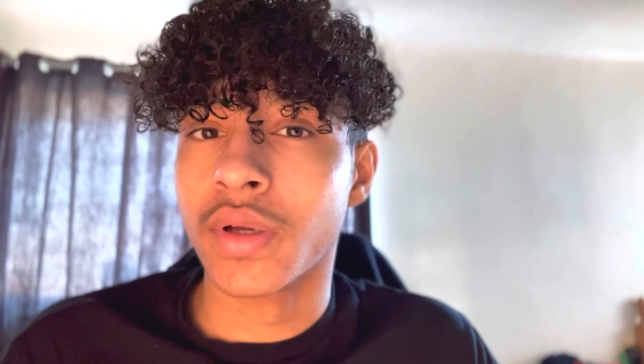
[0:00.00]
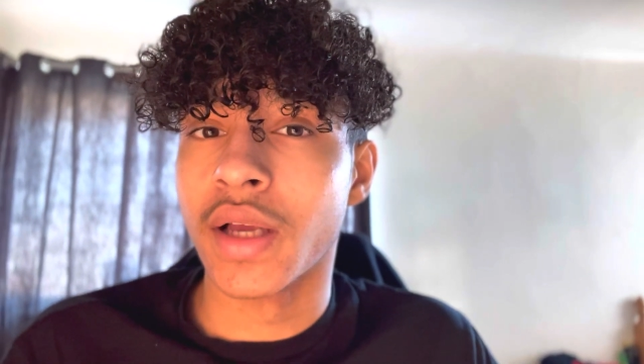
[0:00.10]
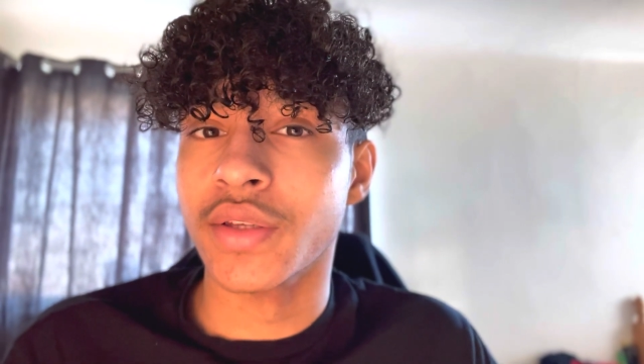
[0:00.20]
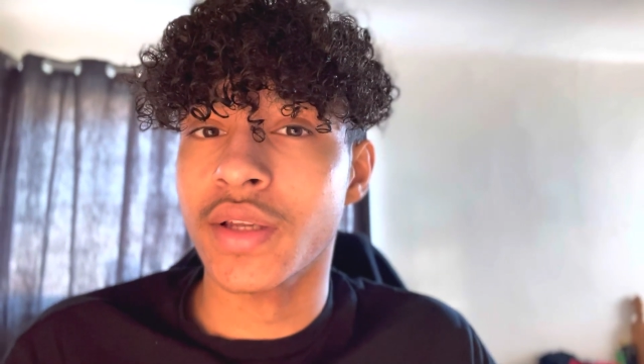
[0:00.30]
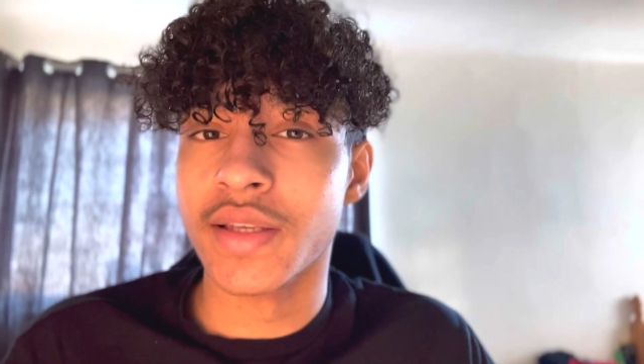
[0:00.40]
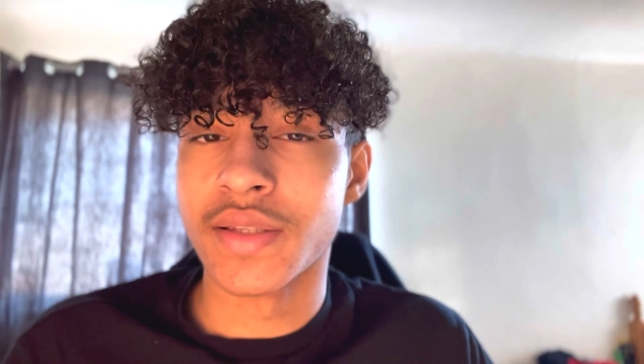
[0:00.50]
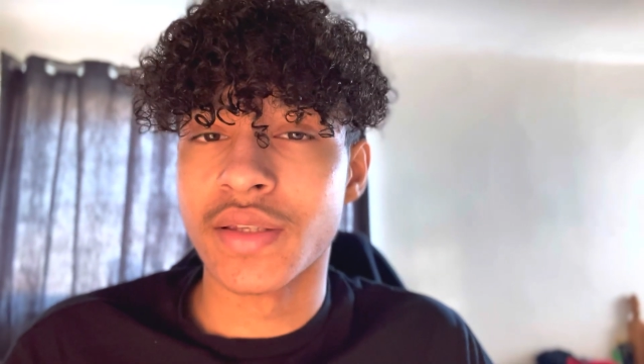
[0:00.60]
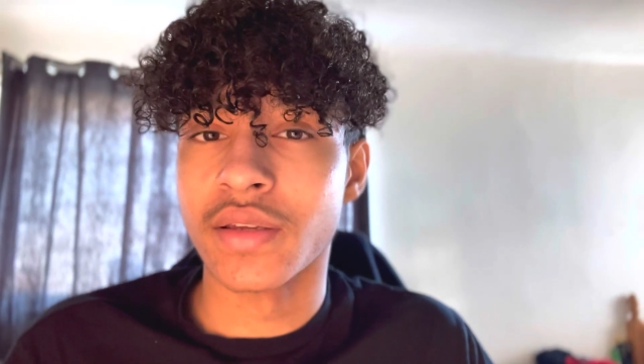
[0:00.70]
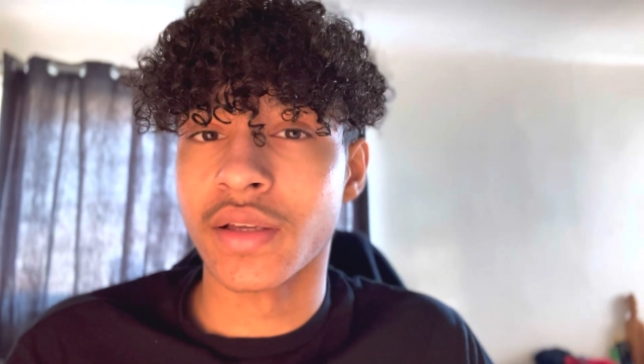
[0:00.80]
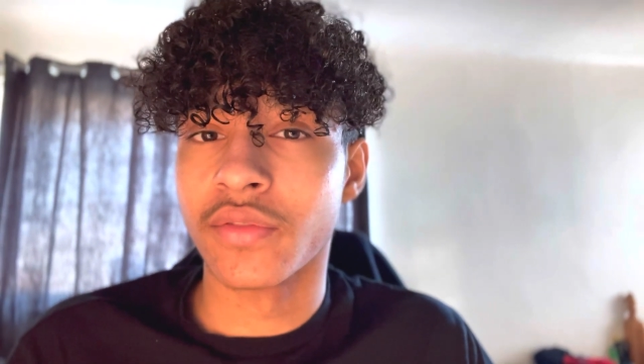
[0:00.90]
And you listen
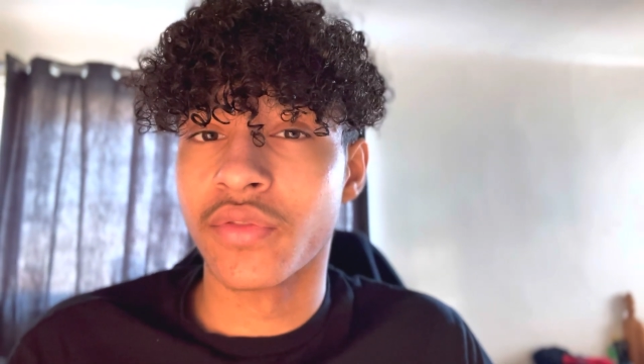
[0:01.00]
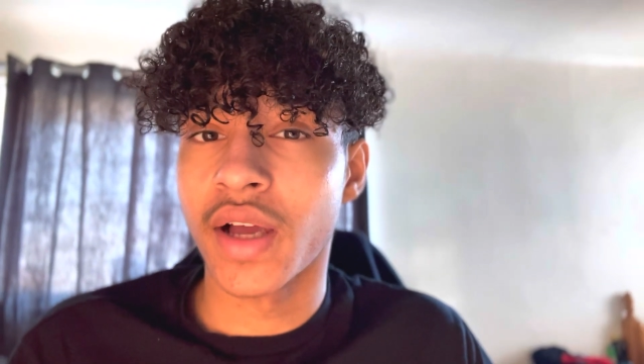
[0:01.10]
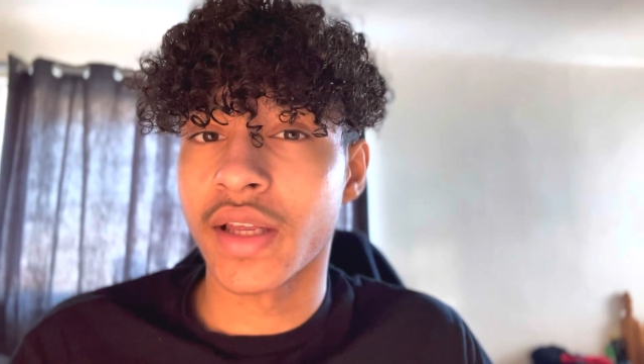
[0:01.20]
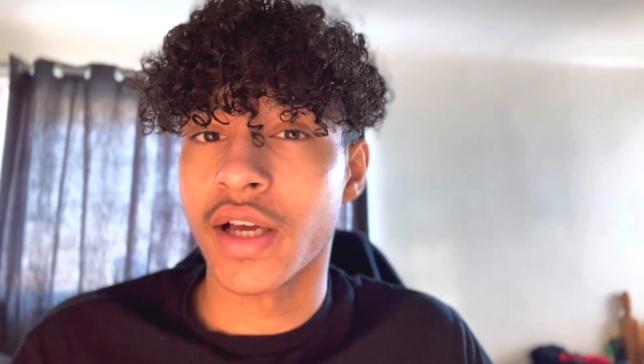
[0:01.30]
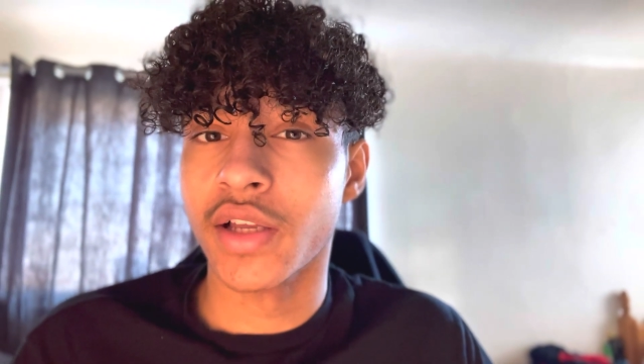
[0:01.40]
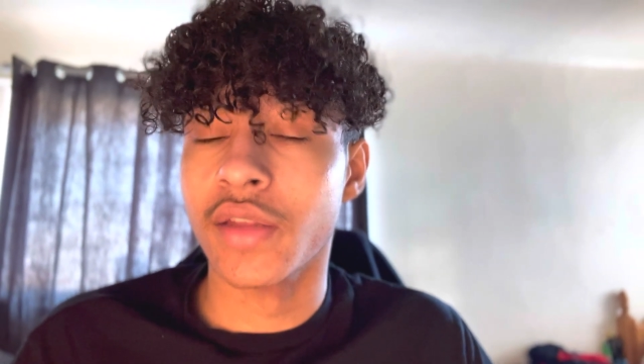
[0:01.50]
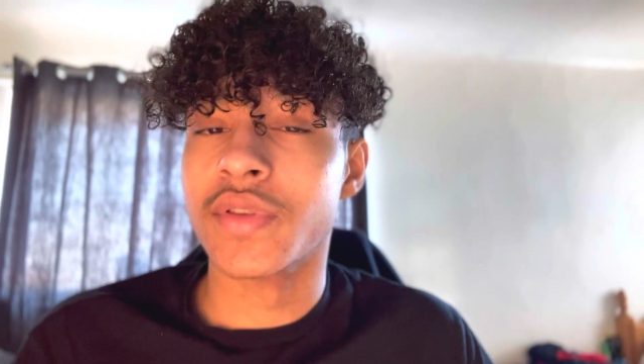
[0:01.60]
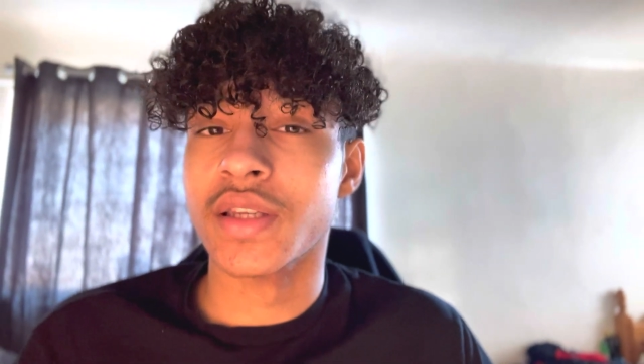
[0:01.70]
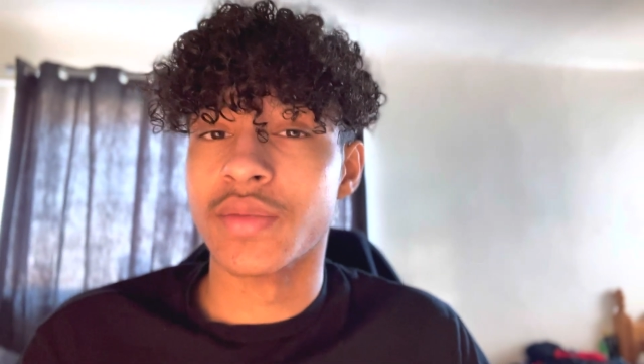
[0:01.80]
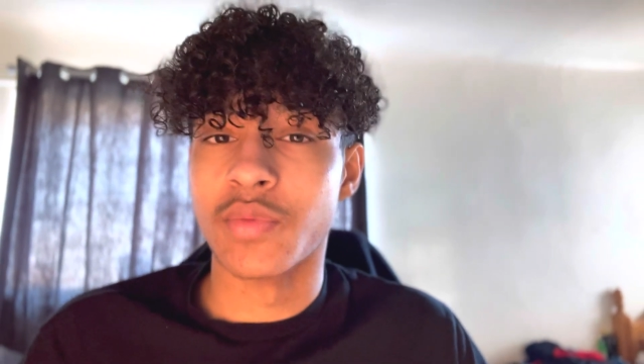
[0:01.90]
to the fat guy who lives
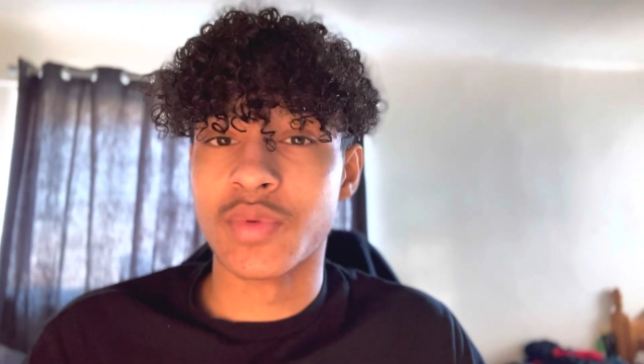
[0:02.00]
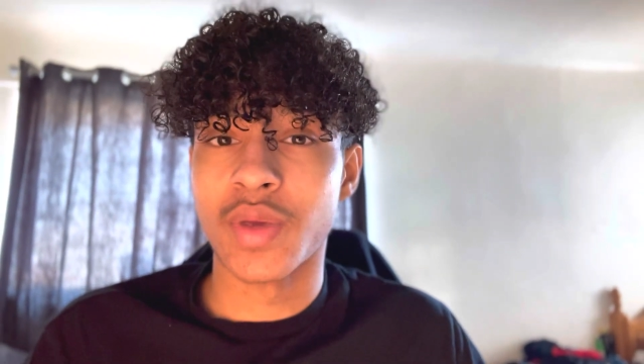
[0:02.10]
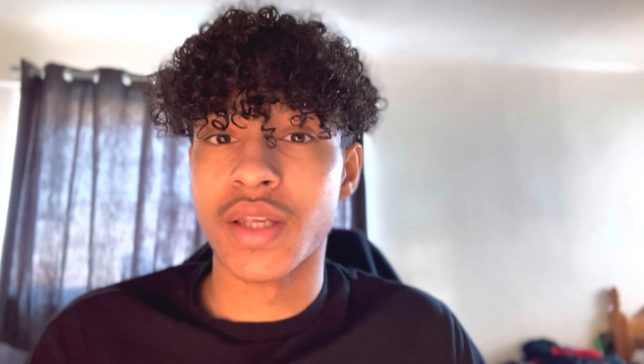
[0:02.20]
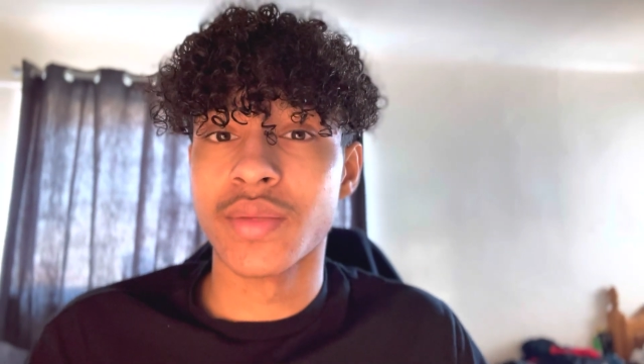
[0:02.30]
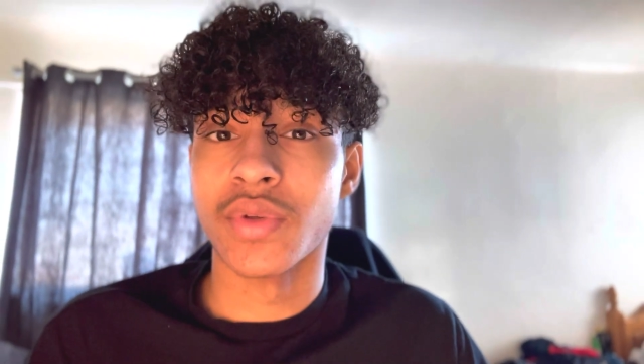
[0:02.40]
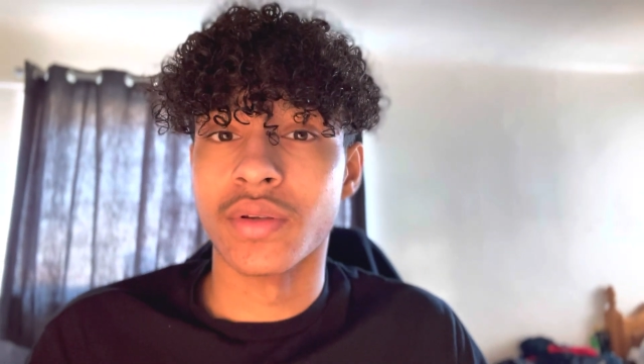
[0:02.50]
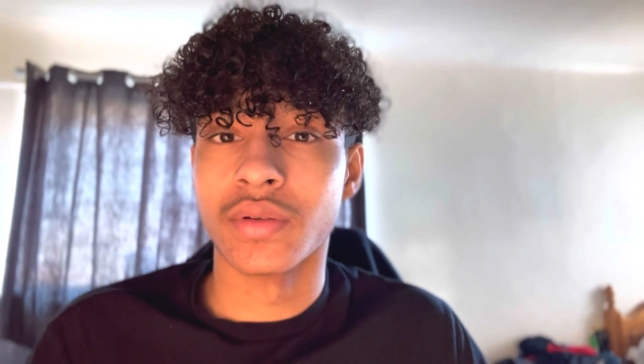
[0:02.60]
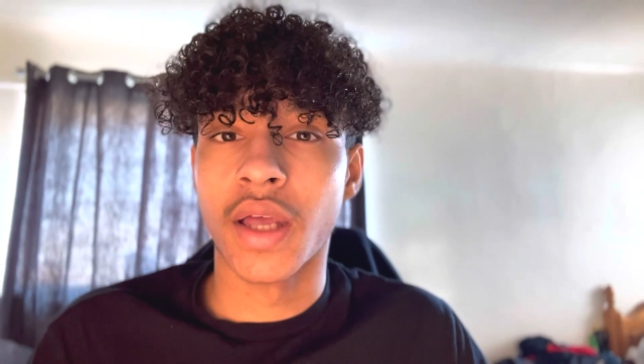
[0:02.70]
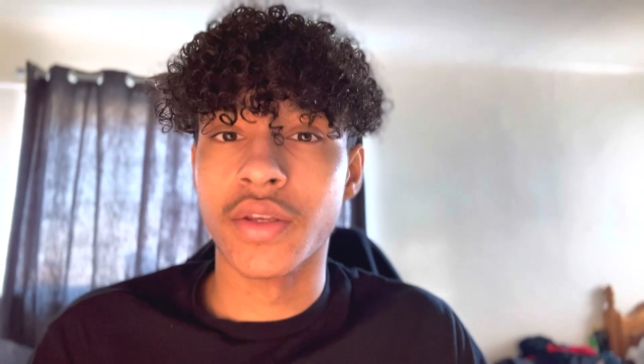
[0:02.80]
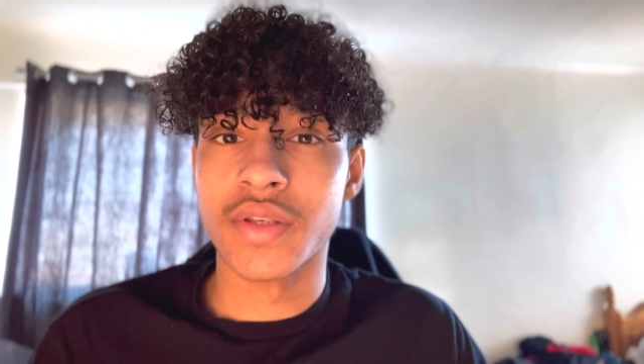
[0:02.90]
in his mum's basement
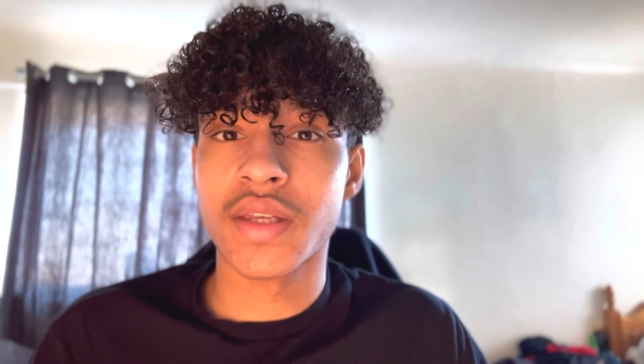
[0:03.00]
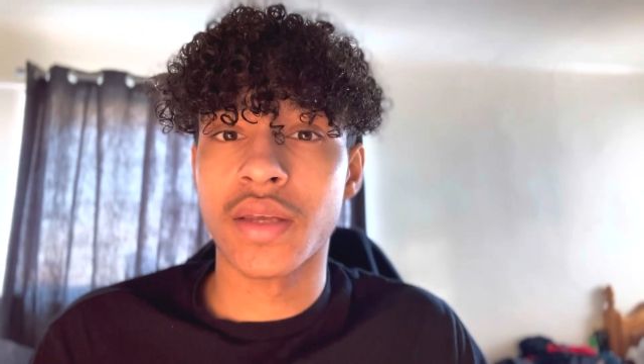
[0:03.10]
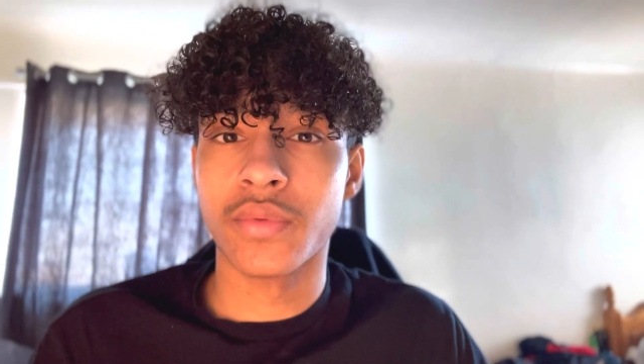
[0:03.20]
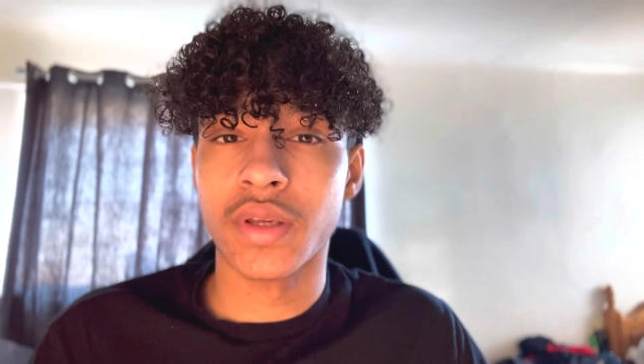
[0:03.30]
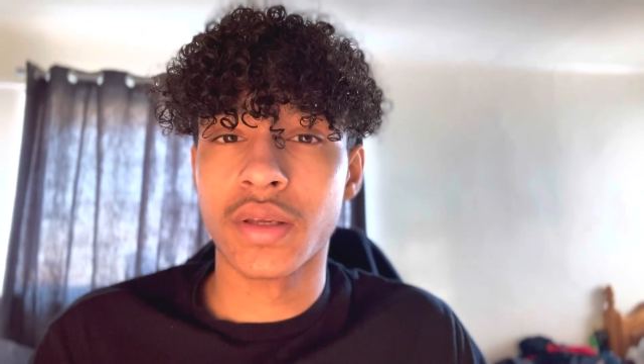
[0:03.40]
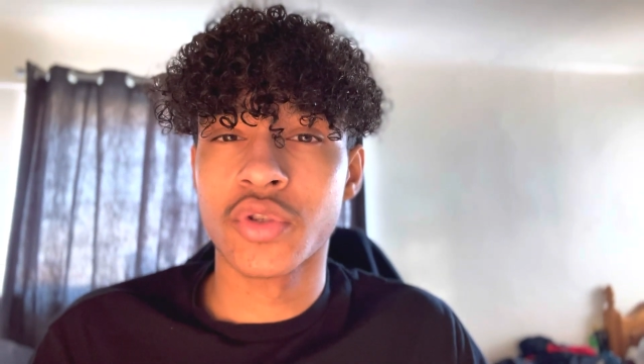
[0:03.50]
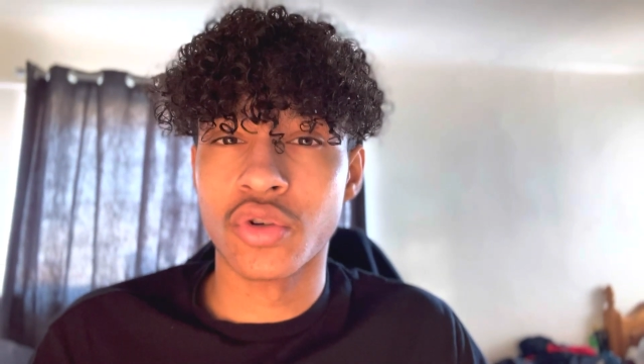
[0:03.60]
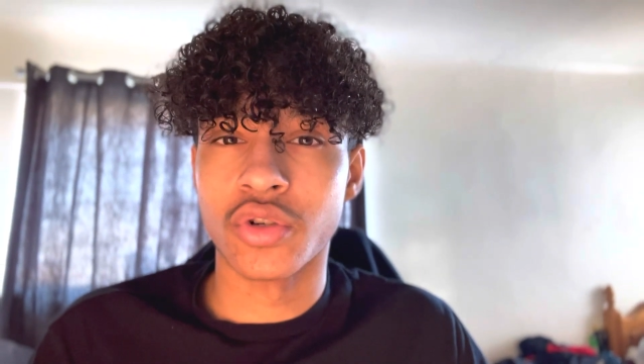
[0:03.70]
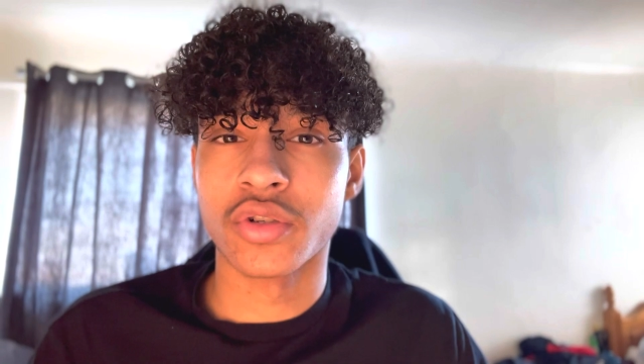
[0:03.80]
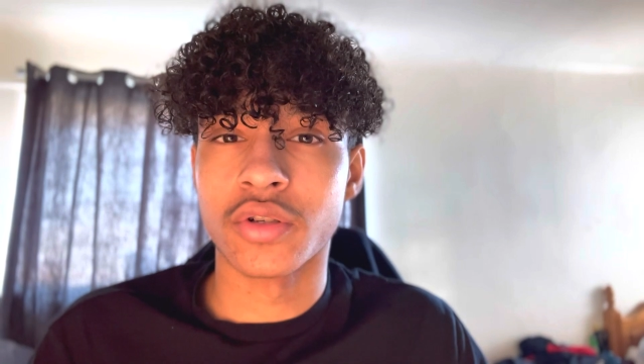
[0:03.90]
and you stay weak. It's
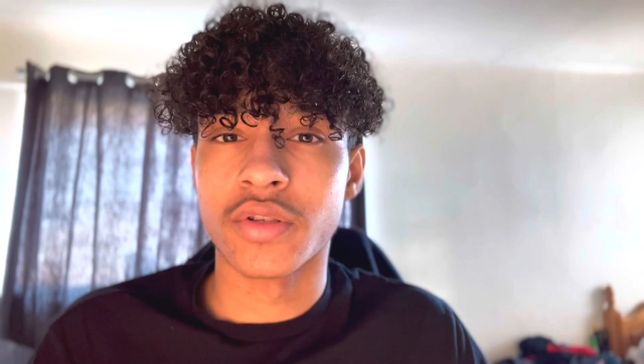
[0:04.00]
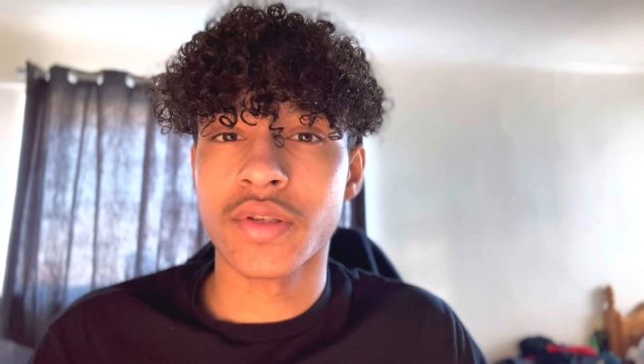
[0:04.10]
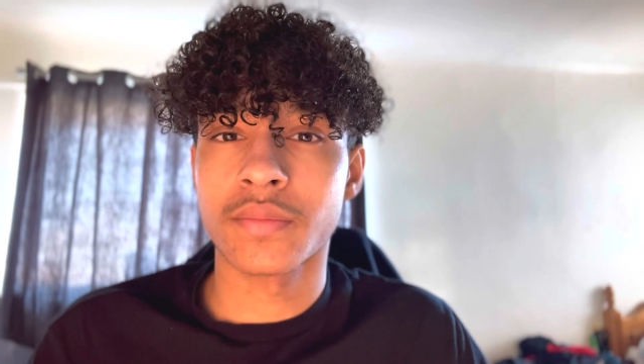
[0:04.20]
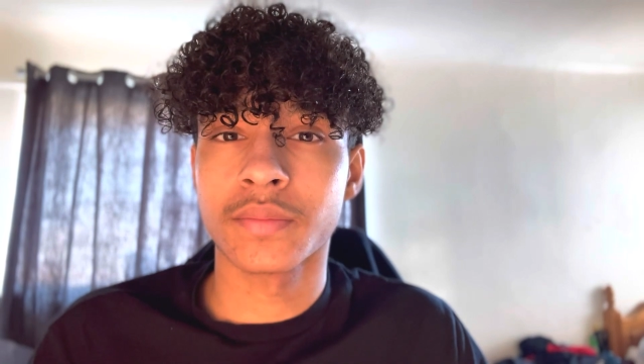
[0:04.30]
your choice.